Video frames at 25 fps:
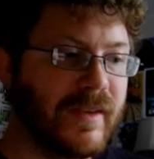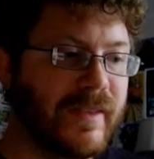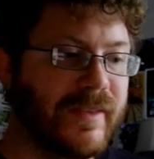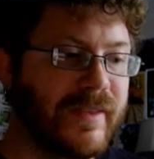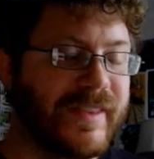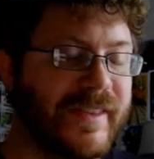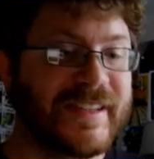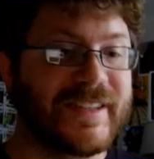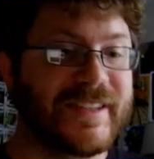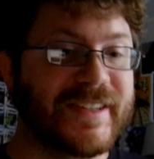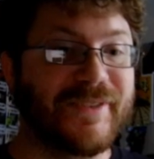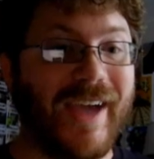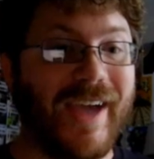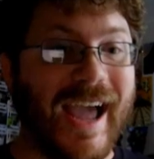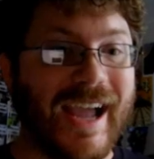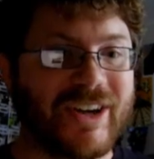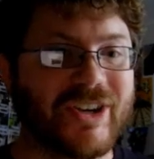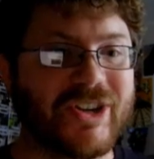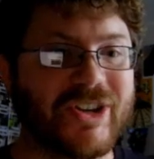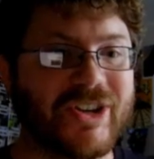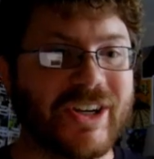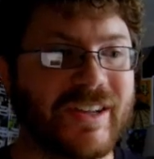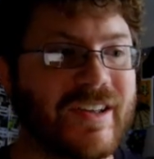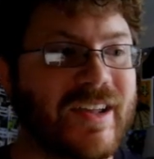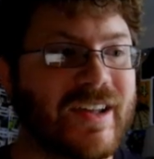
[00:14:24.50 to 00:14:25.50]
this
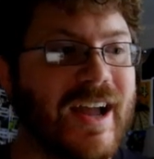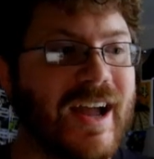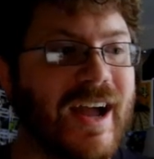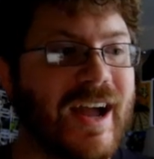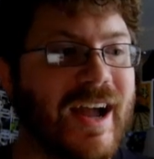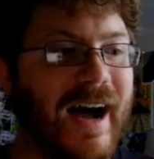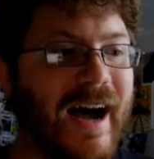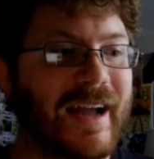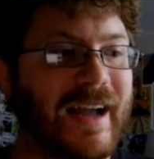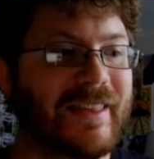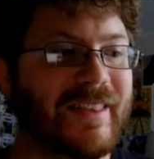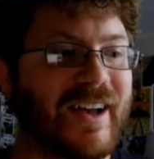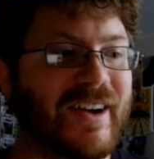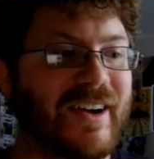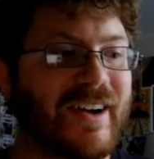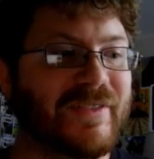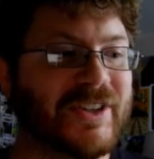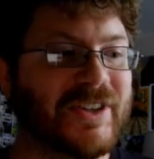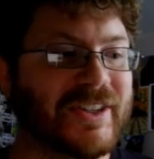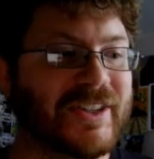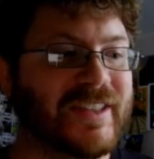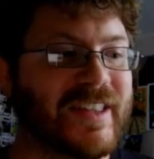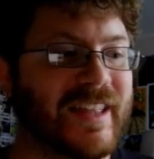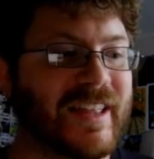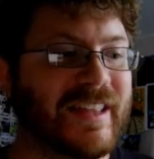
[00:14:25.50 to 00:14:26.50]
faction. I love
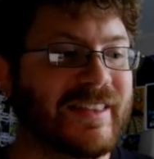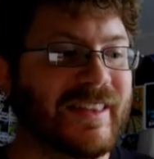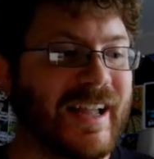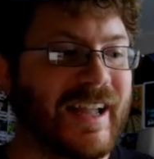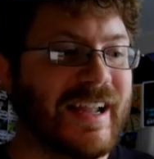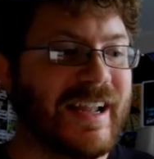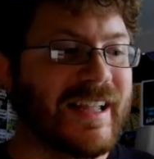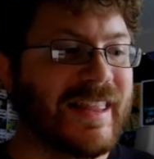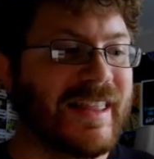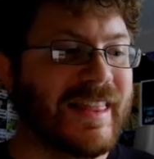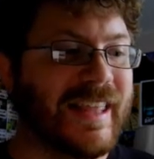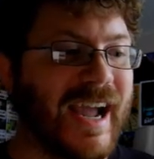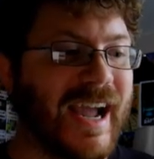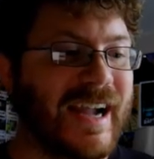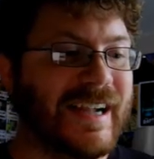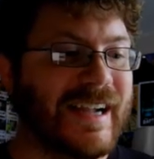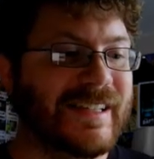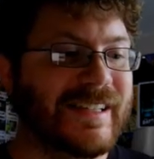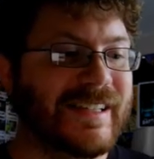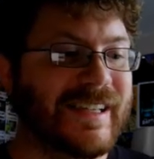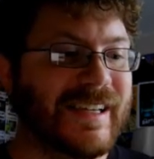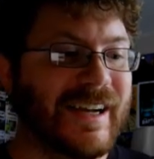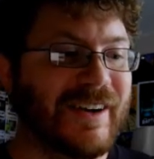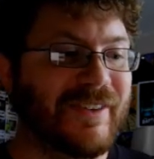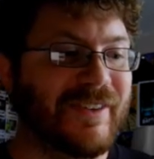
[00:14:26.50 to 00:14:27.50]
just like the
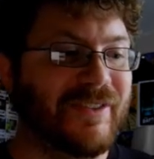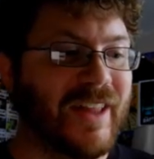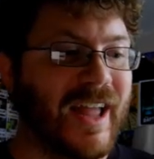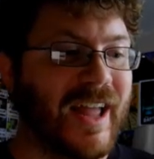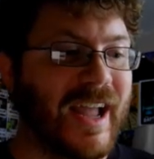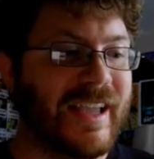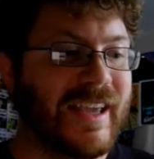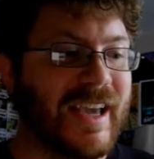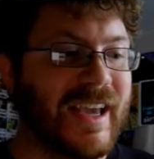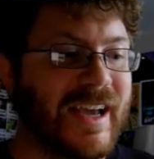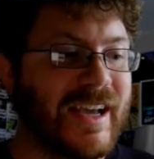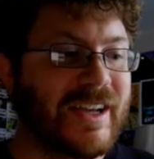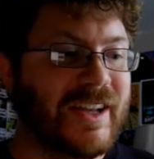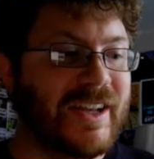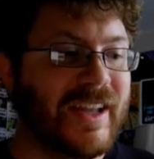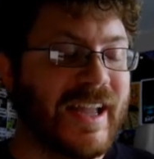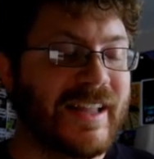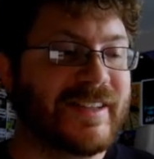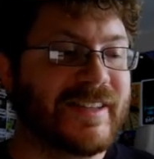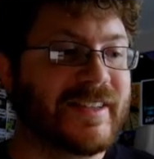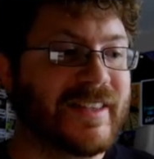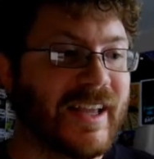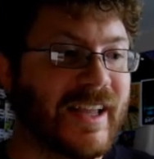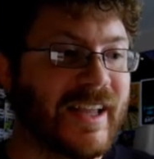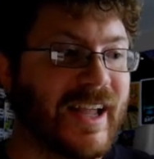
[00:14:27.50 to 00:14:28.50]
idea of like
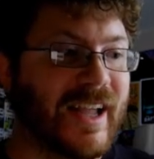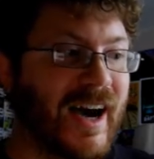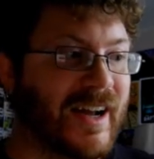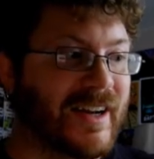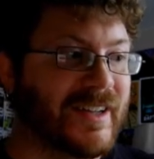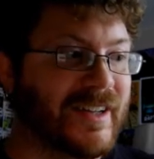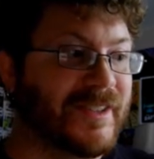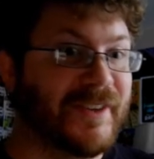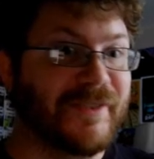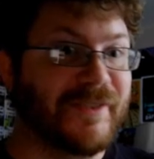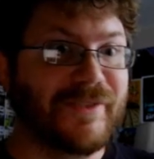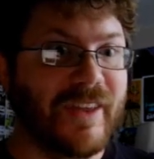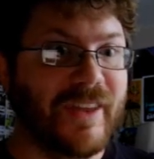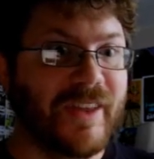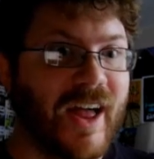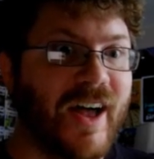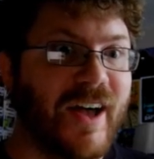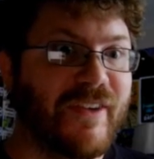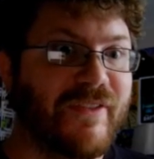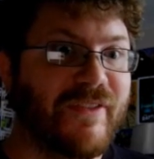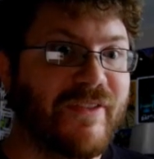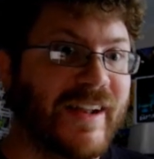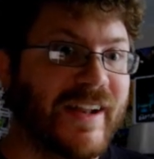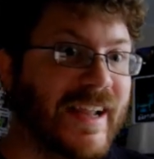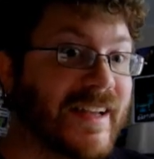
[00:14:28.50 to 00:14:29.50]
it's the goddess of
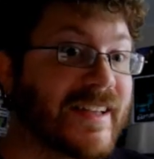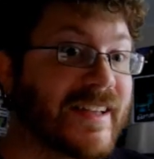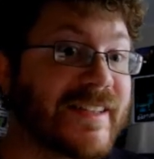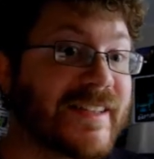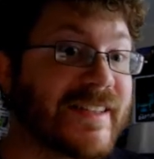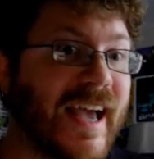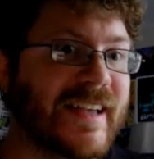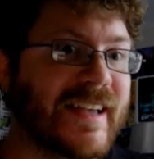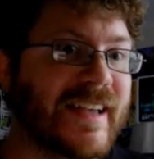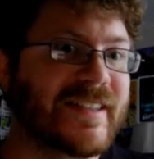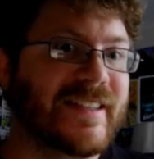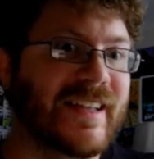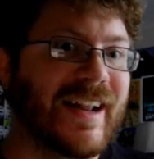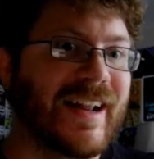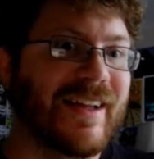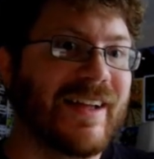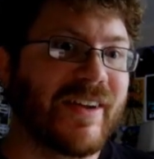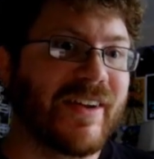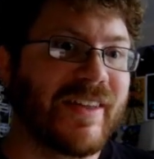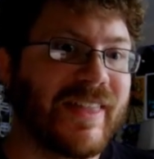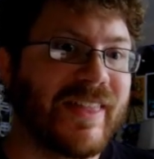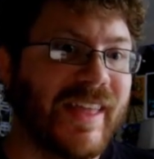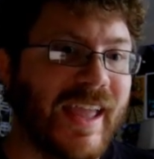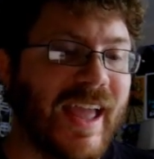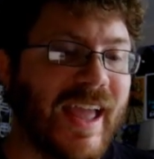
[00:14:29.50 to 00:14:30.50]
love and excess and
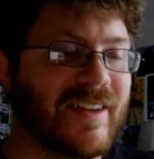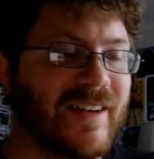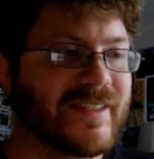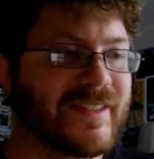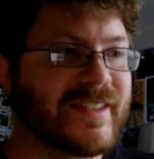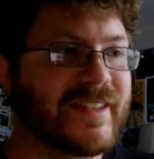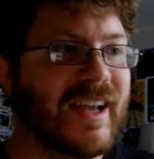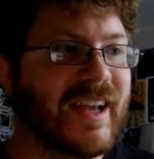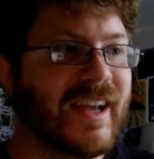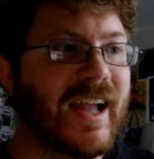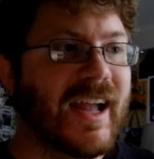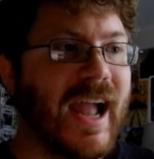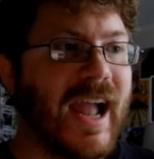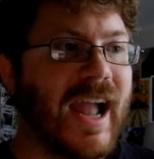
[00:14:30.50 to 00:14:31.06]
everything else,